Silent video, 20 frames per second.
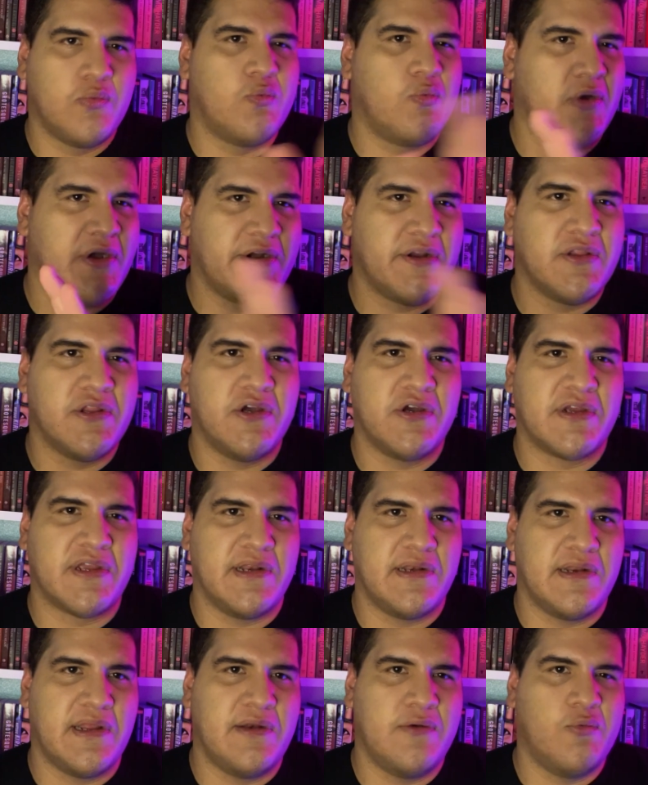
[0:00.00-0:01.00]
where to look
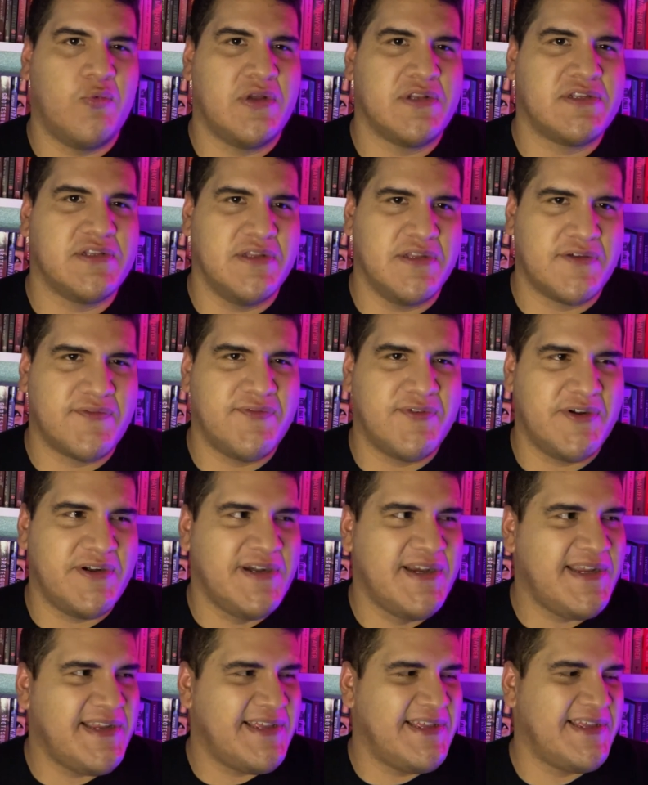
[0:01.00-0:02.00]
and what to look
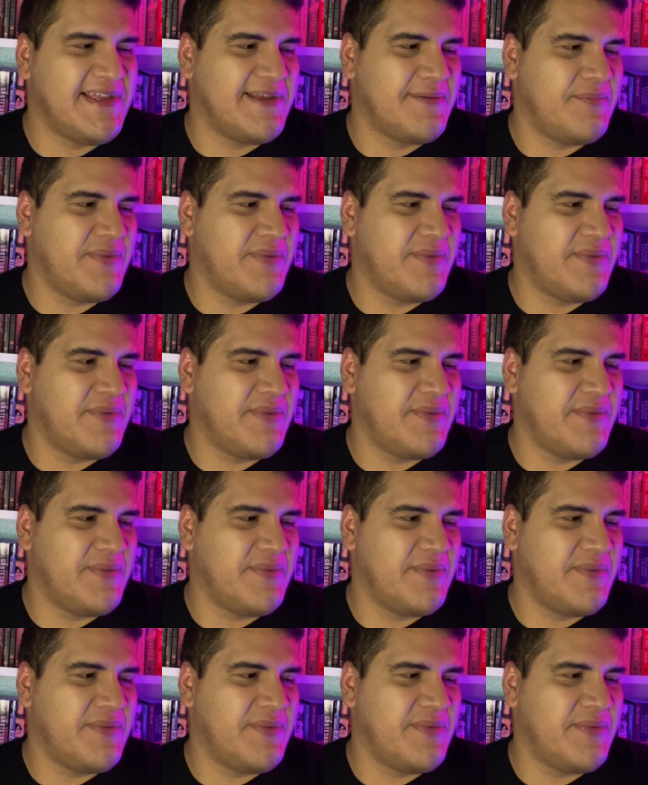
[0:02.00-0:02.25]
for.